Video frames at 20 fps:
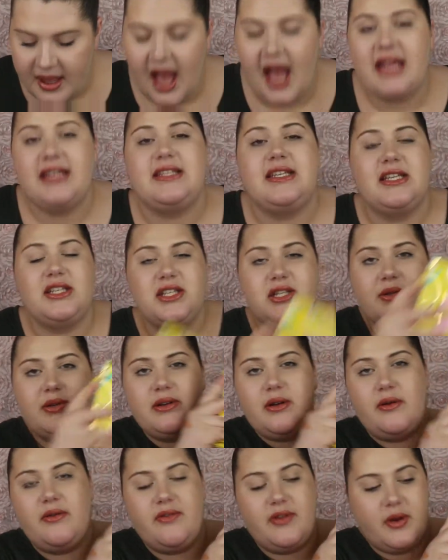I did do
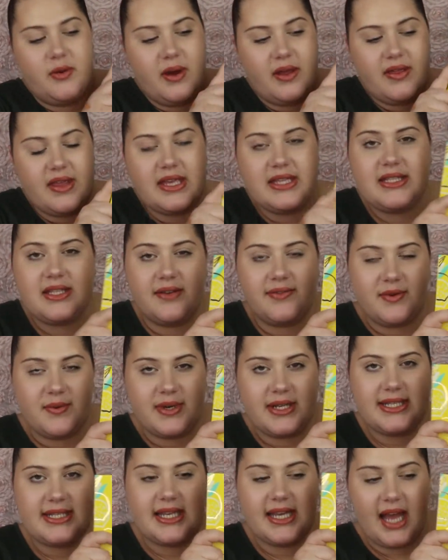a review on this, so if you
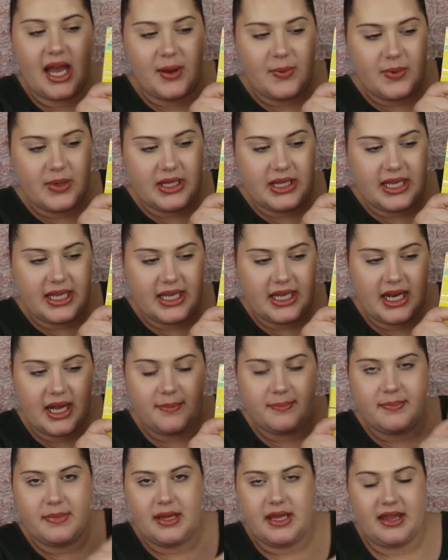want to see, I will link it
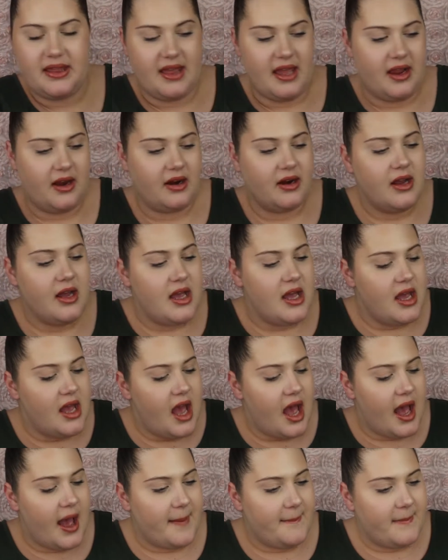up there.
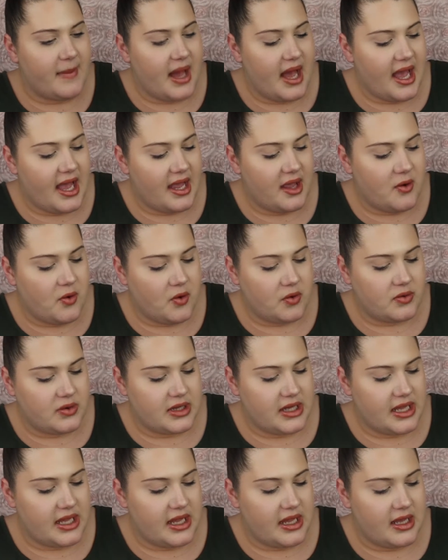Um, my
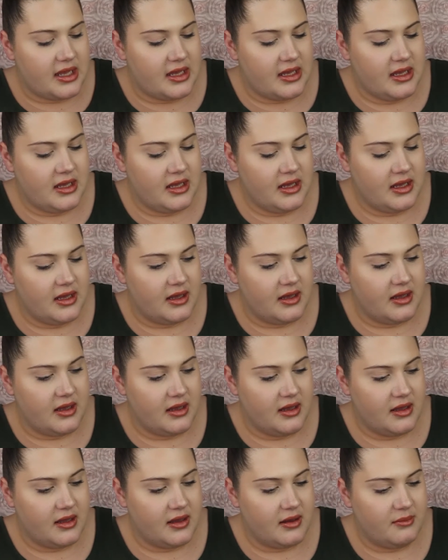only
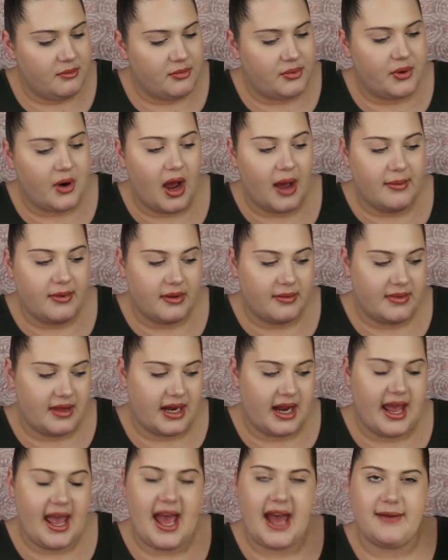problem
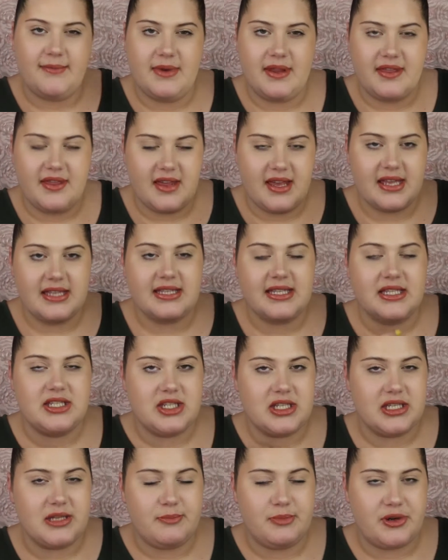that I had with this is
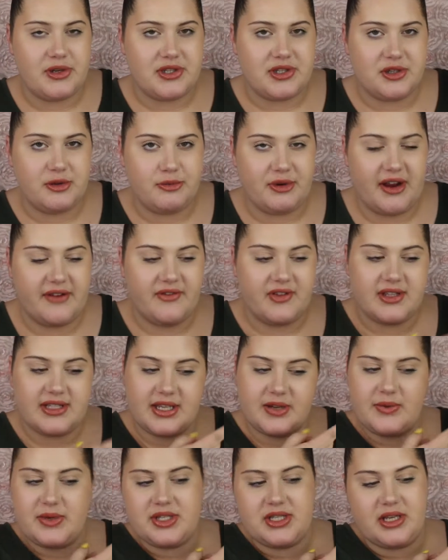just a personal preference.
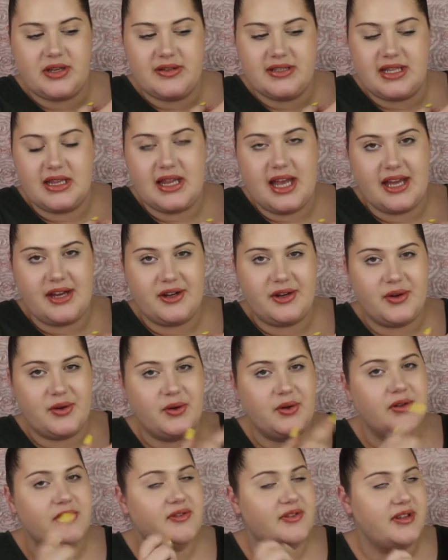I wish there was a lighter
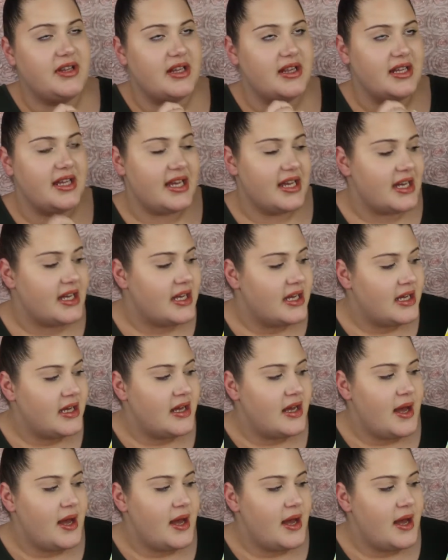gold for the lid,